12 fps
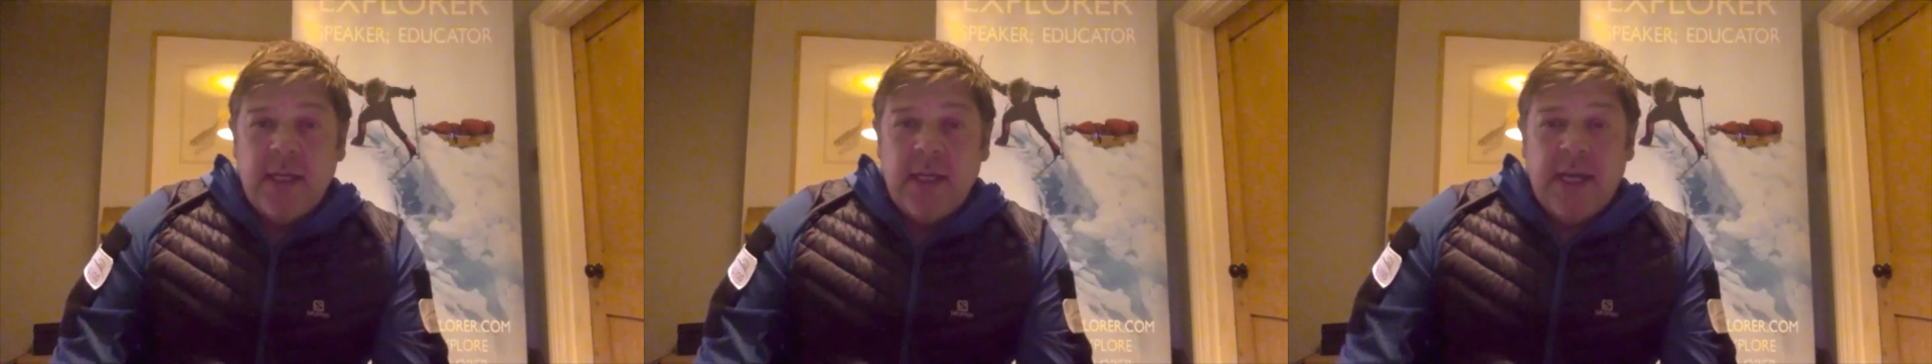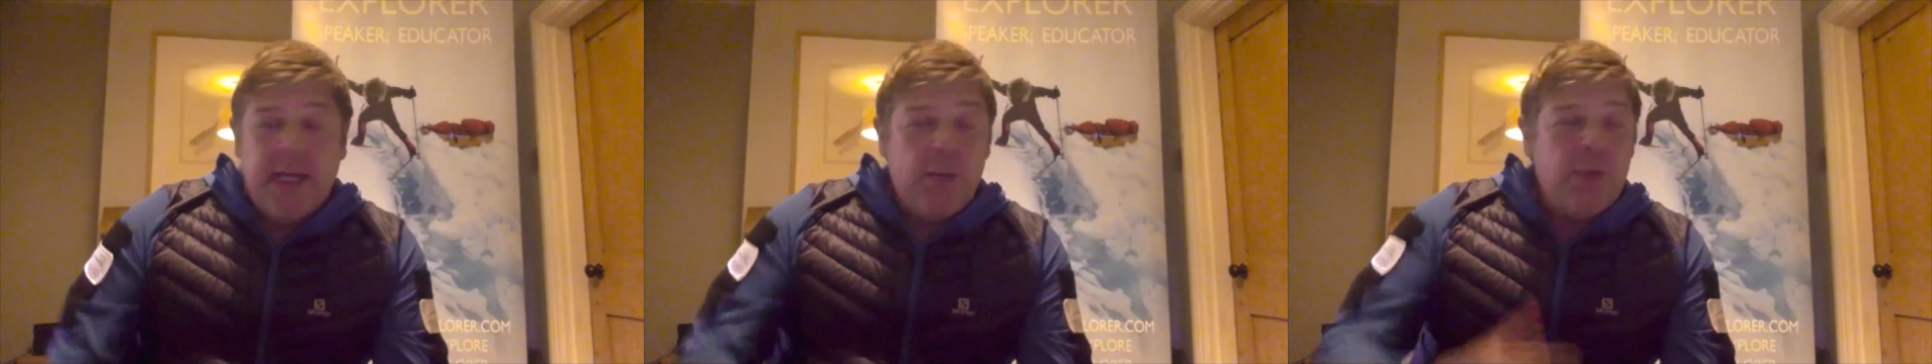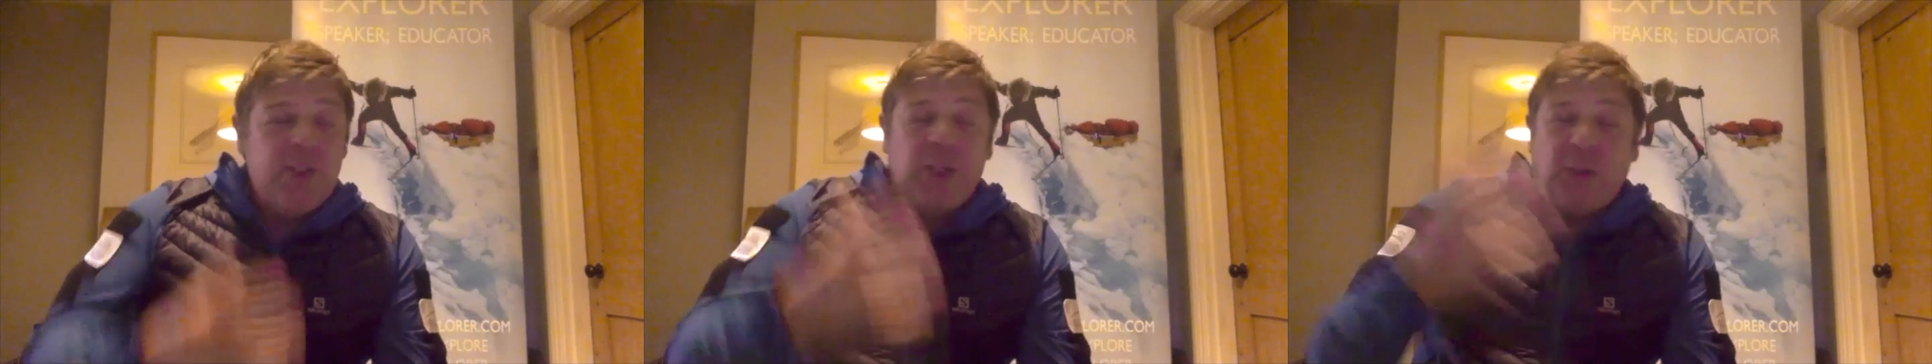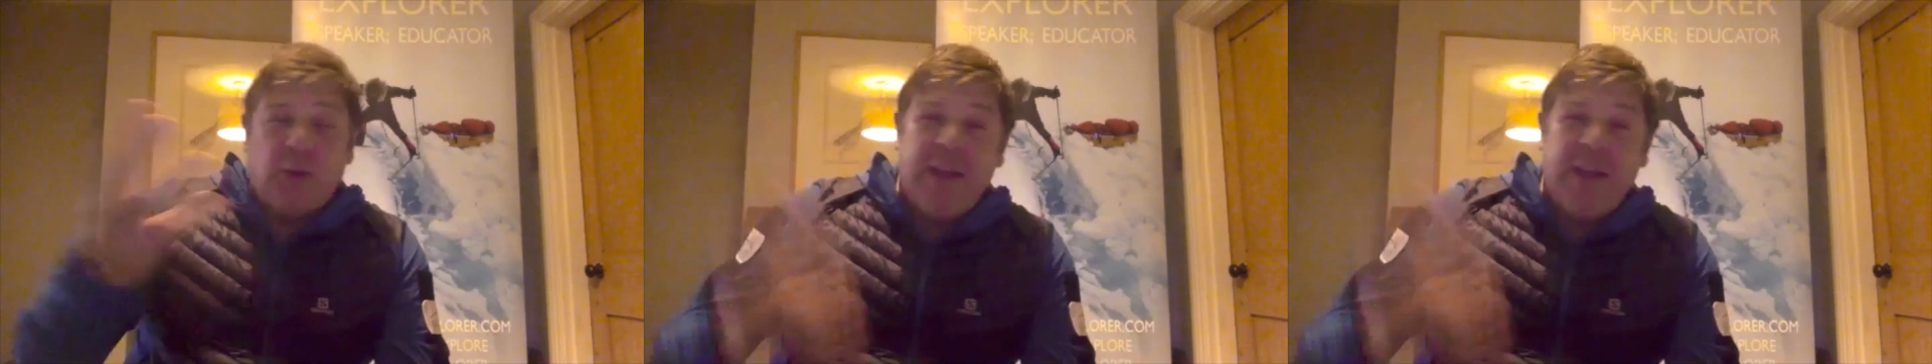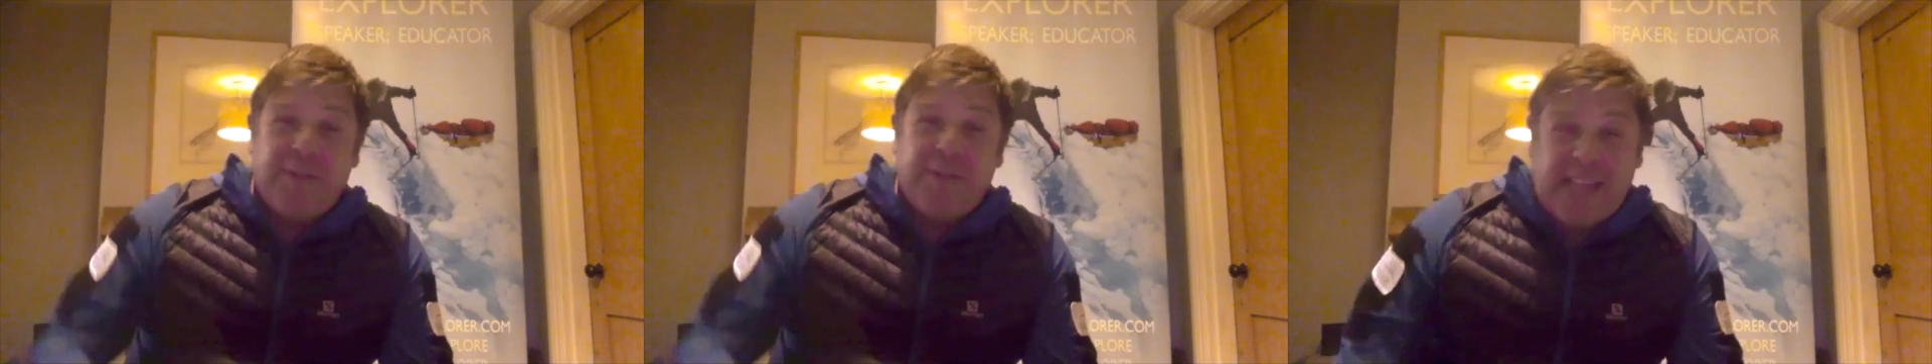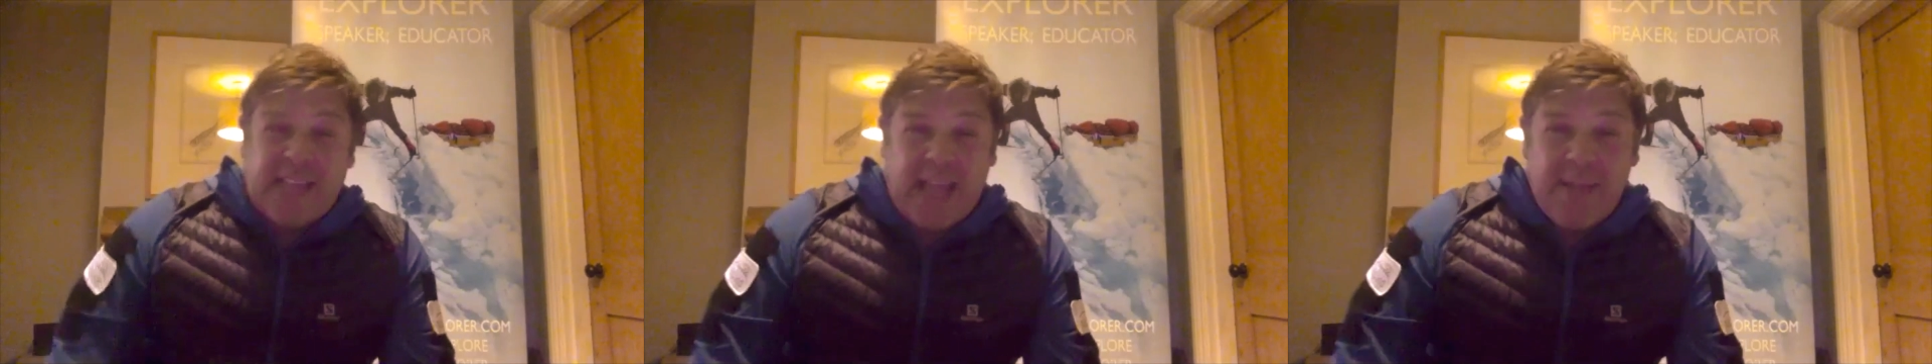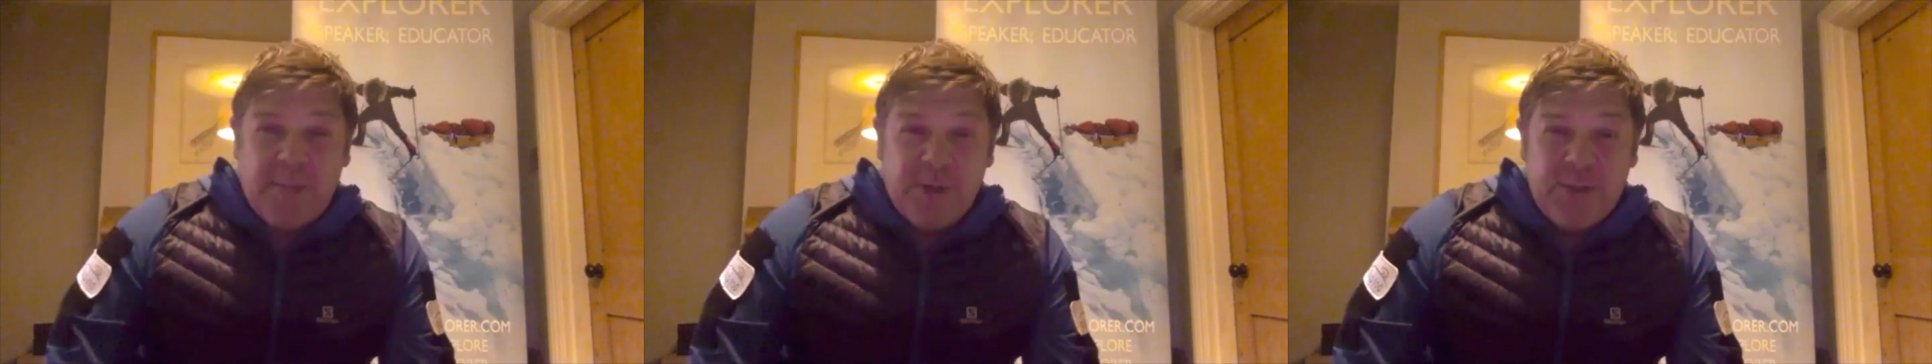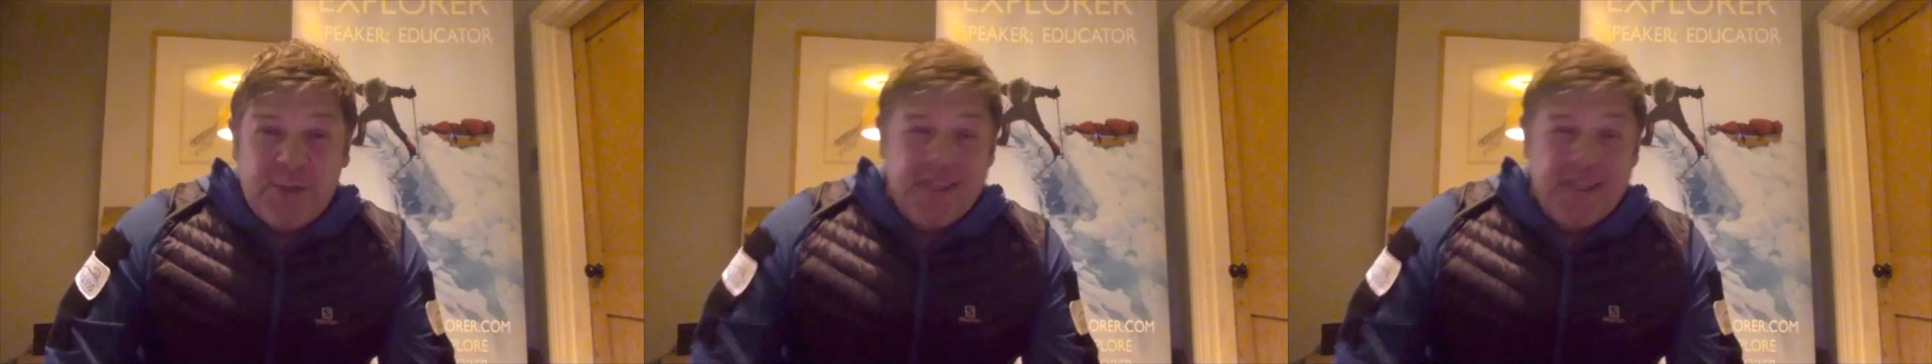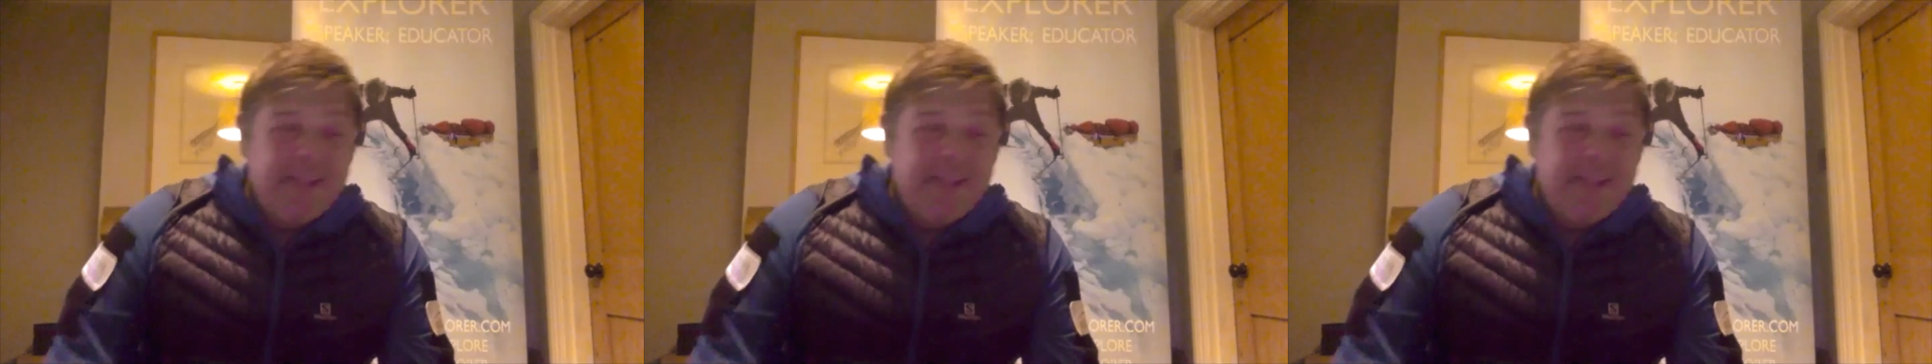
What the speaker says: And it wasn't crying for the cameras.